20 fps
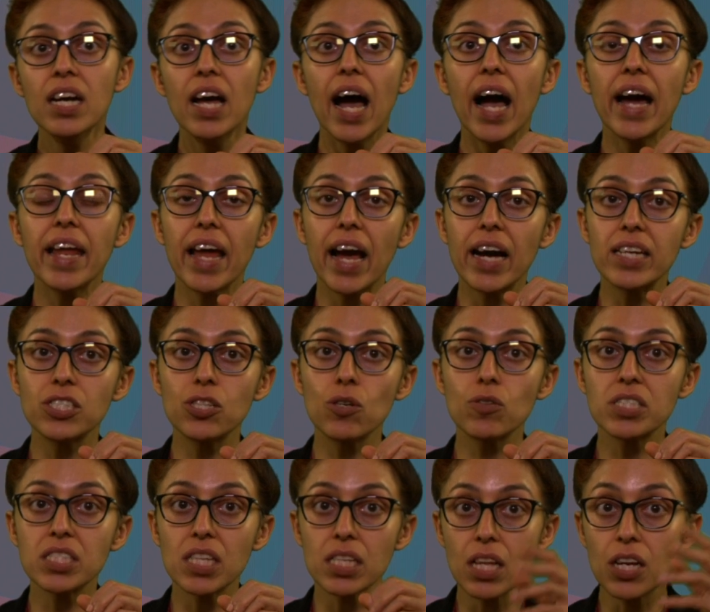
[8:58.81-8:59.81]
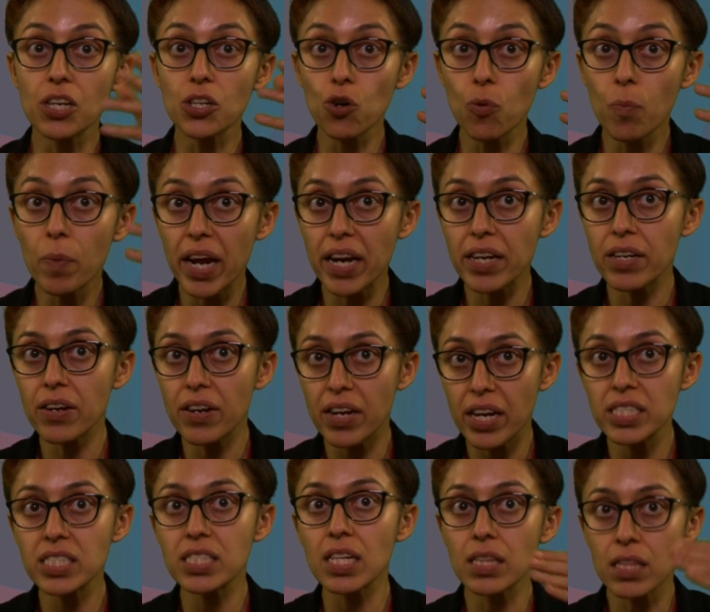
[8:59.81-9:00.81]
and as you see the numerator
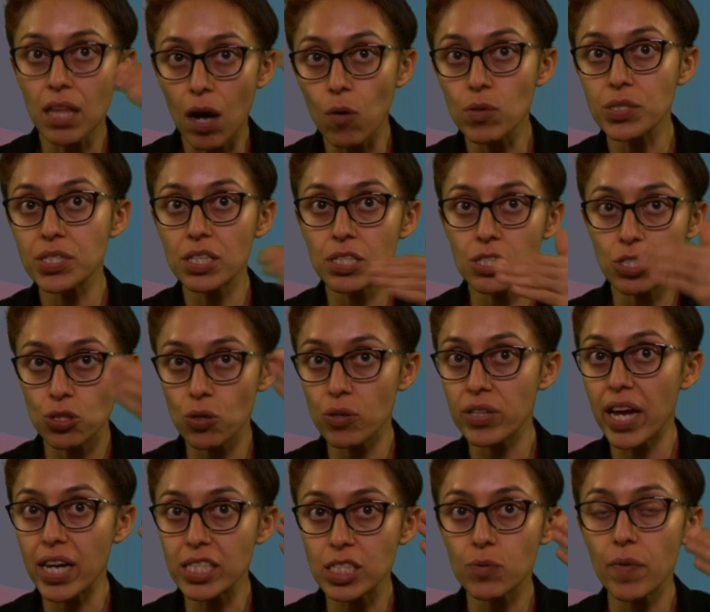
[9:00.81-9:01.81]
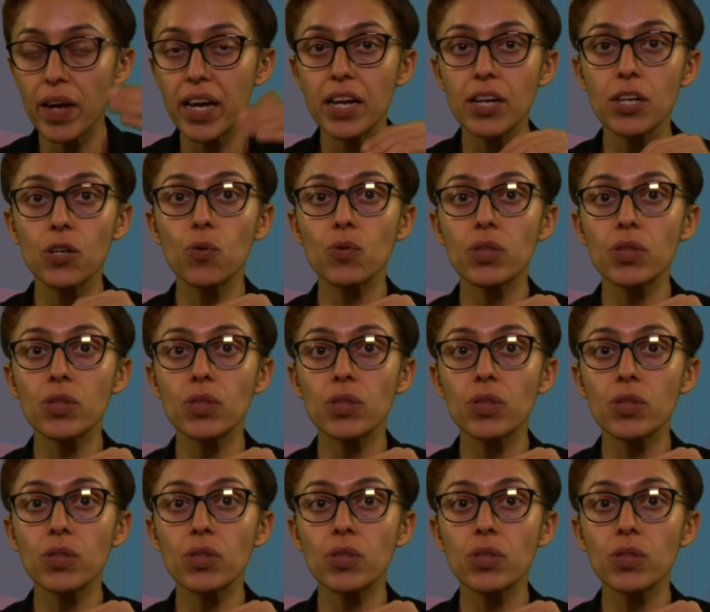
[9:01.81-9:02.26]
is in thousands, so that's why into